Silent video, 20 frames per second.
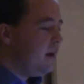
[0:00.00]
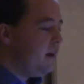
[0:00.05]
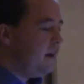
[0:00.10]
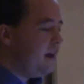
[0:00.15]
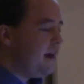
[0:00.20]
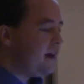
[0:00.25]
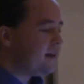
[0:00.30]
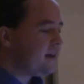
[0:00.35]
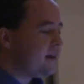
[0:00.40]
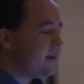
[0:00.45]

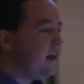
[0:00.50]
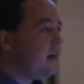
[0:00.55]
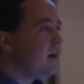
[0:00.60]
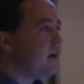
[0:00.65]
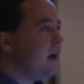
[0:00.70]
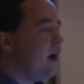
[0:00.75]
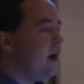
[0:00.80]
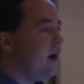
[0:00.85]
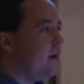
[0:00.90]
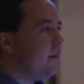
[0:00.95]
less
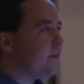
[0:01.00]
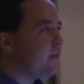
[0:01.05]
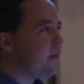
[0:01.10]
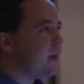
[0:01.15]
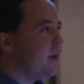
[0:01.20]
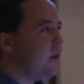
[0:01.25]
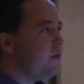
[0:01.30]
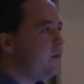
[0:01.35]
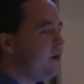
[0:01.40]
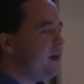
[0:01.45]

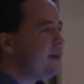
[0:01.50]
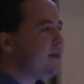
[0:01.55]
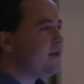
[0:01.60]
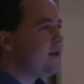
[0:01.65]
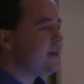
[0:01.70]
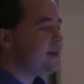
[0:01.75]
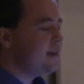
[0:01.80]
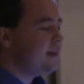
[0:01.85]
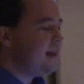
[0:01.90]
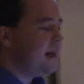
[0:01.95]

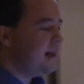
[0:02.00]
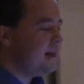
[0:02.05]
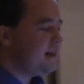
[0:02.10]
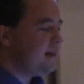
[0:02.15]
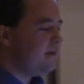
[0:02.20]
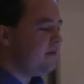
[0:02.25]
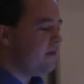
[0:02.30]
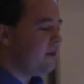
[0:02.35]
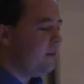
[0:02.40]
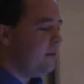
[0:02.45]

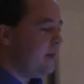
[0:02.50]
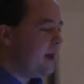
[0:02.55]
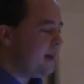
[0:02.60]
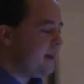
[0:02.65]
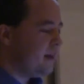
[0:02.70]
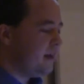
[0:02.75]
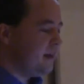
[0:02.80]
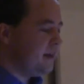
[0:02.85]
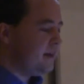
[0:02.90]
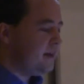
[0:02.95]
resource-intensive
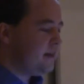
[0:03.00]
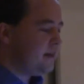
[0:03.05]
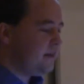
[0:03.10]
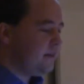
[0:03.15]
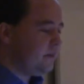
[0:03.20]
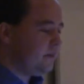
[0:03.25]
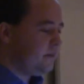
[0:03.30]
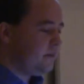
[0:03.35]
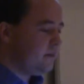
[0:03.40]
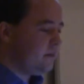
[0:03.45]
methods.
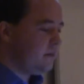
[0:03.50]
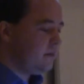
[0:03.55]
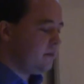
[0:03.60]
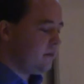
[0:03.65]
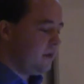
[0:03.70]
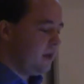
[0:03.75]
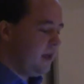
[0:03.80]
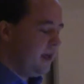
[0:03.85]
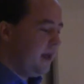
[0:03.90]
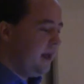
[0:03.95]

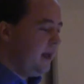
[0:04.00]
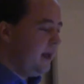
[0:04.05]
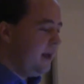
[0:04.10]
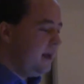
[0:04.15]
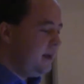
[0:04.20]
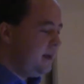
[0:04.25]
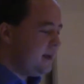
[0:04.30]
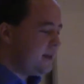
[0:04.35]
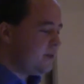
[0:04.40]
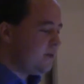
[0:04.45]

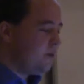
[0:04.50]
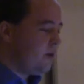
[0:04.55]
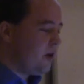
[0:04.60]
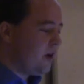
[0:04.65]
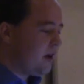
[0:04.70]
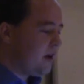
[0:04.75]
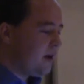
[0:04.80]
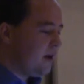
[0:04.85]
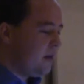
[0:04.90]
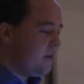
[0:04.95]
In this
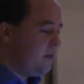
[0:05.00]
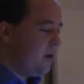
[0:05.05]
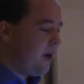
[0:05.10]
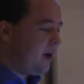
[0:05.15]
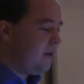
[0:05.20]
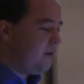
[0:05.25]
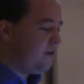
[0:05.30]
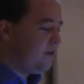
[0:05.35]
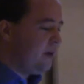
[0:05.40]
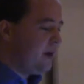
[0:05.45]
work,
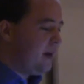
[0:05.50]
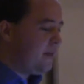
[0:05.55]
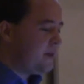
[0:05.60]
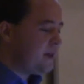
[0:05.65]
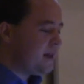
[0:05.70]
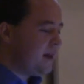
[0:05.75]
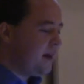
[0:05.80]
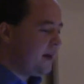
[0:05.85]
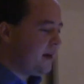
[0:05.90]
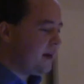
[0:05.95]
model-free
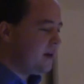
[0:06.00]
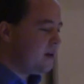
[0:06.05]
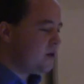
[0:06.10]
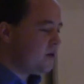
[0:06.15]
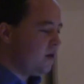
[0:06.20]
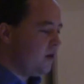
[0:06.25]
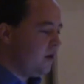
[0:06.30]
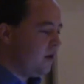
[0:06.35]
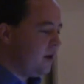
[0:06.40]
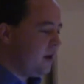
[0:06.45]
episodic
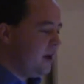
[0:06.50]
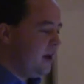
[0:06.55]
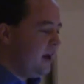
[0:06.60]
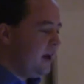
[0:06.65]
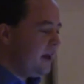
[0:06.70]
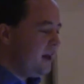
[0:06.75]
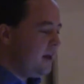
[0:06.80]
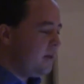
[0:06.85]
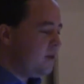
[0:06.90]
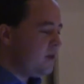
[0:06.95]
control,
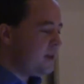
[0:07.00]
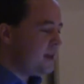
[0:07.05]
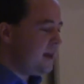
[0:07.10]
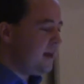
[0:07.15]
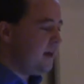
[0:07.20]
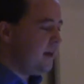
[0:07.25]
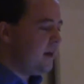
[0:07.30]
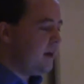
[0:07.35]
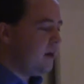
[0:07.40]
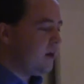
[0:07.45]
they
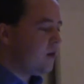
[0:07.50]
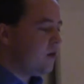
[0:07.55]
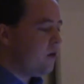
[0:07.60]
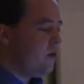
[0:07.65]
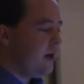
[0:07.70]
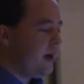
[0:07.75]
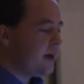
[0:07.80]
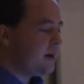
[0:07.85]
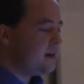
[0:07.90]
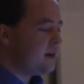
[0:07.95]
presented a
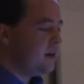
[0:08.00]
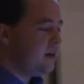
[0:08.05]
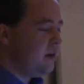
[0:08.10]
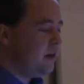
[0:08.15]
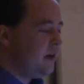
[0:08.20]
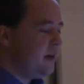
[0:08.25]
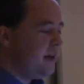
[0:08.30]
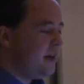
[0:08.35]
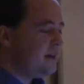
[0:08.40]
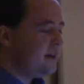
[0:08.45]

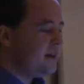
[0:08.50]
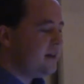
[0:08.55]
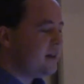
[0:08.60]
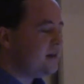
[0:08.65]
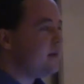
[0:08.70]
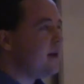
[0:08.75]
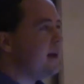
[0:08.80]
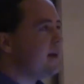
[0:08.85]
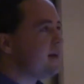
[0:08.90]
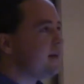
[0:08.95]
quick-to-learn
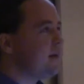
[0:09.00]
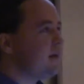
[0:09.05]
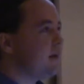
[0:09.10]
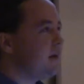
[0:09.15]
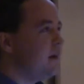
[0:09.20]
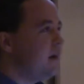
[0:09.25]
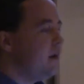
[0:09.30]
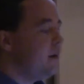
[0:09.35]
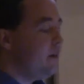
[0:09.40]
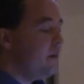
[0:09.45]
instance-based
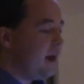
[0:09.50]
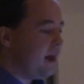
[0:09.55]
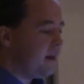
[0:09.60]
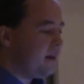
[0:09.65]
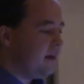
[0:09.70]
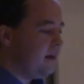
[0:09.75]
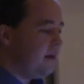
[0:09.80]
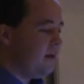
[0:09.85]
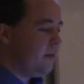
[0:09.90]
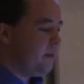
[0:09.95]

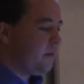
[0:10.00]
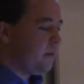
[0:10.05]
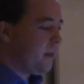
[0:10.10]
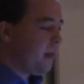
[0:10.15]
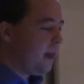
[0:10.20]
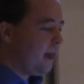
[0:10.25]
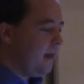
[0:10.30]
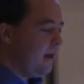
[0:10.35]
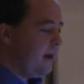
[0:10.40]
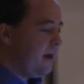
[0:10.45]
method
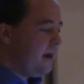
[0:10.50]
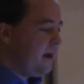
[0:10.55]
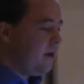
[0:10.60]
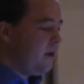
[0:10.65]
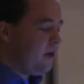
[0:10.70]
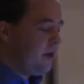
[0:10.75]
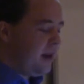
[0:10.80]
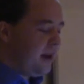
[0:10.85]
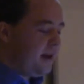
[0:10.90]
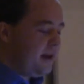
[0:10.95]

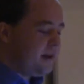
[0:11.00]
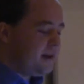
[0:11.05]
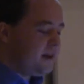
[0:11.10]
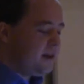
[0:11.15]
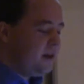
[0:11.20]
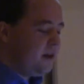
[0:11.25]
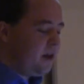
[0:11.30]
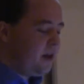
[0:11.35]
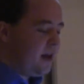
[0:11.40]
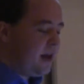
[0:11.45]
that
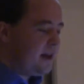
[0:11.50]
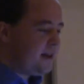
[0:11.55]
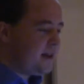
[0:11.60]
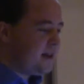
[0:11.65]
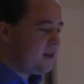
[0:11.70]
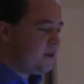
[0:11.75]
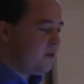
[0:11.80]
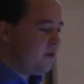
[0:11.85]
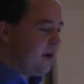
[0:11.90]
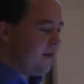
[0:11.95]
is utilized
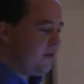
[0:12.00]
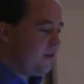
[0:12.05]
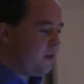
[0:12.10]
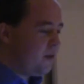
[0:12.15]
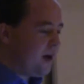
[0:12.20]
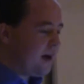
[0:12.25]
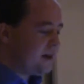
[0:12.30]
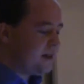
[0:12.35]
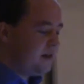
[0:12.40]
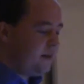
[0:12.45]
as a rough
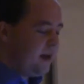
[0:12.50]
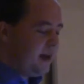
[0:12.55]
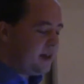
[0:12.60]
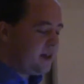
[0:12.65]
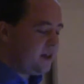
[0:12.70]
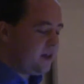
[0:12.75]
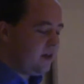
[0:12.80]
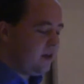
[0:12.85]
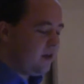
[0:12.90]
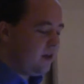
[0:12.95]

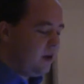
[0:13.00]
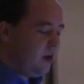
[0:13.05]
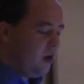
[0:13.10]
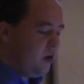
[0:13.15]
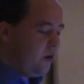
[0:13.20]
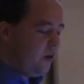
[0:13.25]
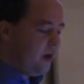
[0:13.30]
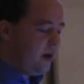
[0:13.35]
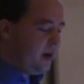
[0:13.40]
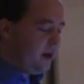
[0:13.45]
approximation
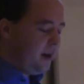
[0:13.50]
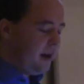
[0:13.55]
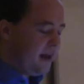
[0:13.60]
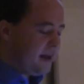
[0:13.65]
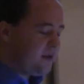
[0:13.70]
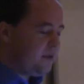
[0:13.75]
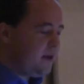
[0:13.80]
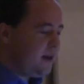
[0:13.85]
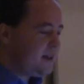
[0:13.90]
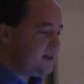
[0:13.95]
when
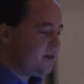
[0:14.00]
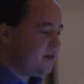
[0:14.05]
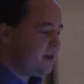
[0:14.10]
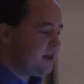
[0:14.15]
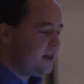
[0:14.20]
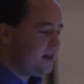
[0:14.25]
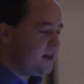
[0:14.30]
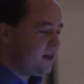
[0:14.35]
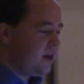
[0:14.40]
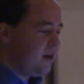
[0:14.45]
less
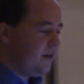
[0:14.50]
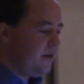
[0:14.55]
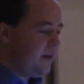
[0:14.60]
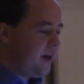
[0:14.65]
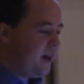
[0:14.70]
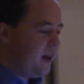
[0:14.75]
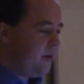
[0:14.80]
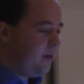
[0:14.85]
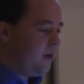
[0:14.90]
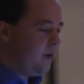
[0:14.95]
resources are
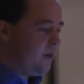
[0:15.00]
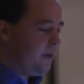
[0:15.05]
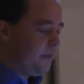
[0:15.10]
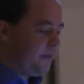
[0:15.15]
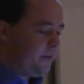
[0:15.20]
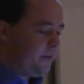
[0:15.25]
available.